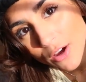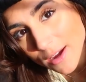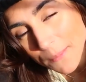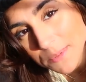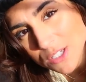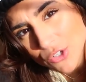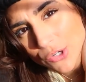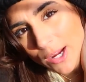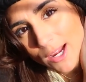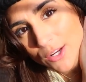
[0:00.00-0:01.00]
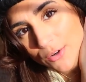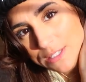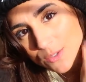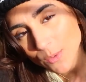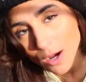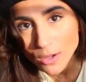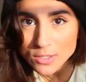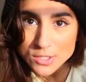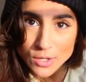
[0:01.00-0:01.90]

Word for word: It comes in gray, I know as well.